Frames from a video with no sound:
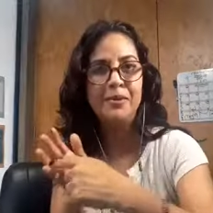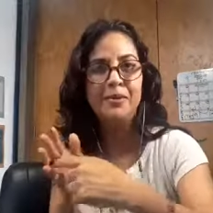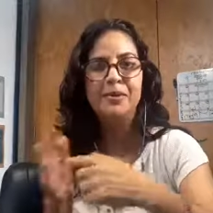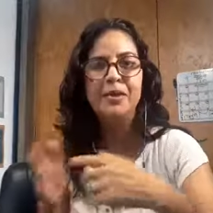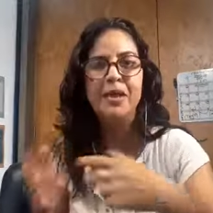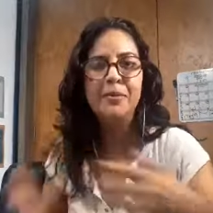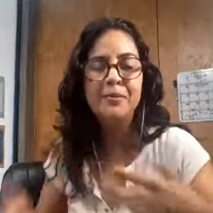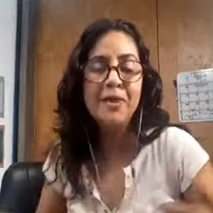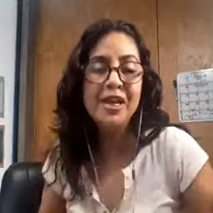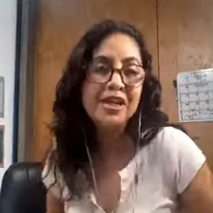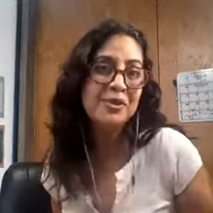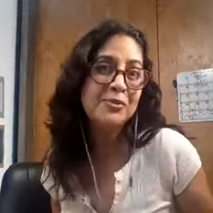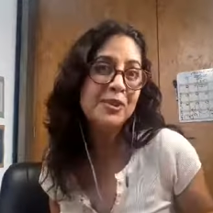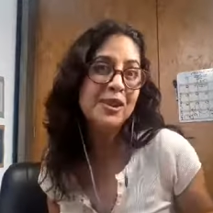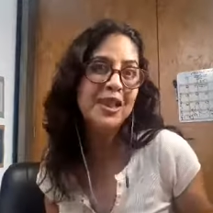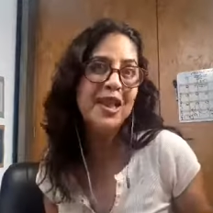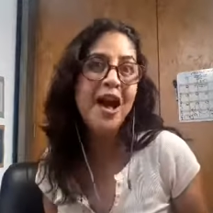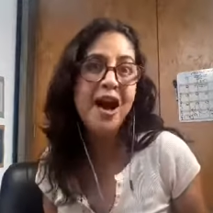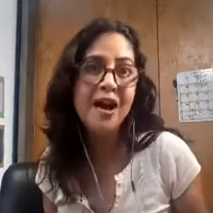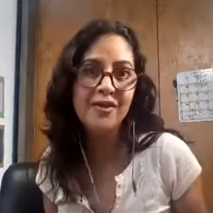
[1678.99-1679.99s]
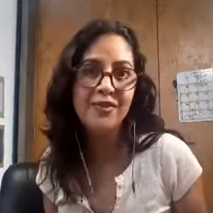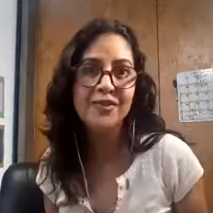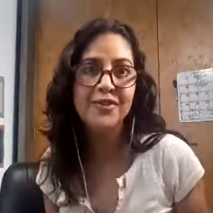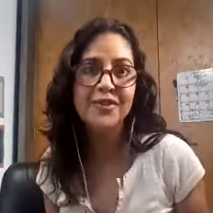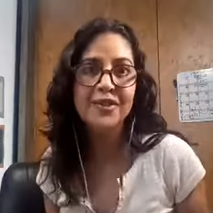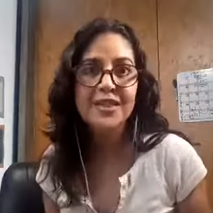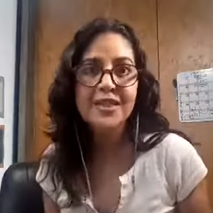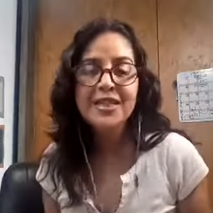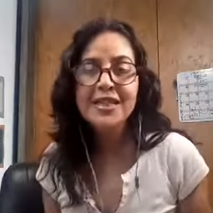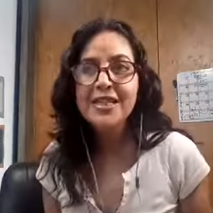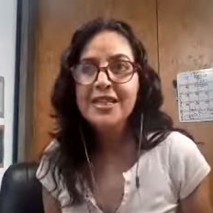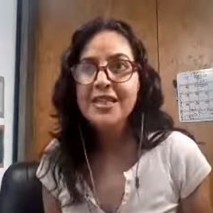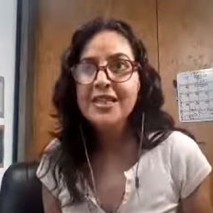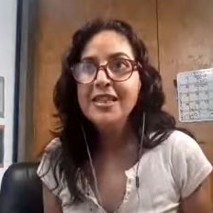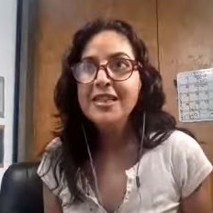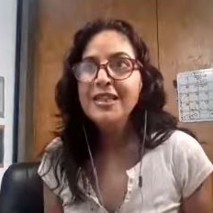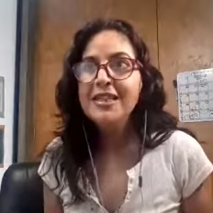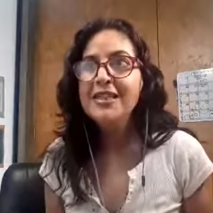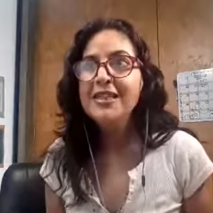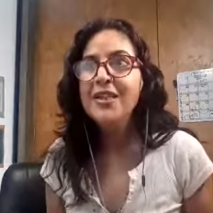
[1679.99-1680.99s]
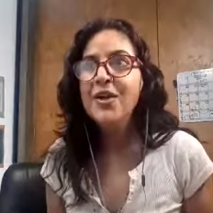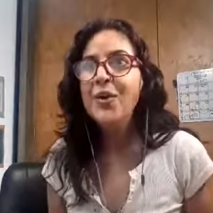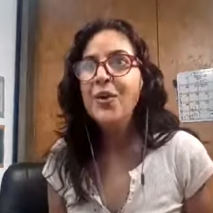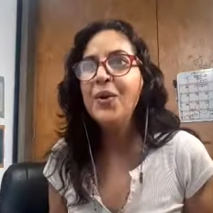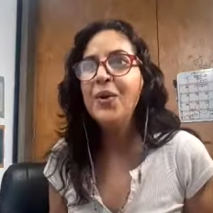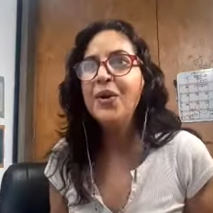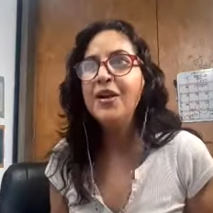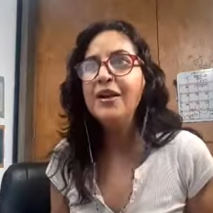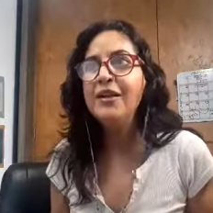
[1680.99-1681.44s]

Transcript: And that makes me laugh. So,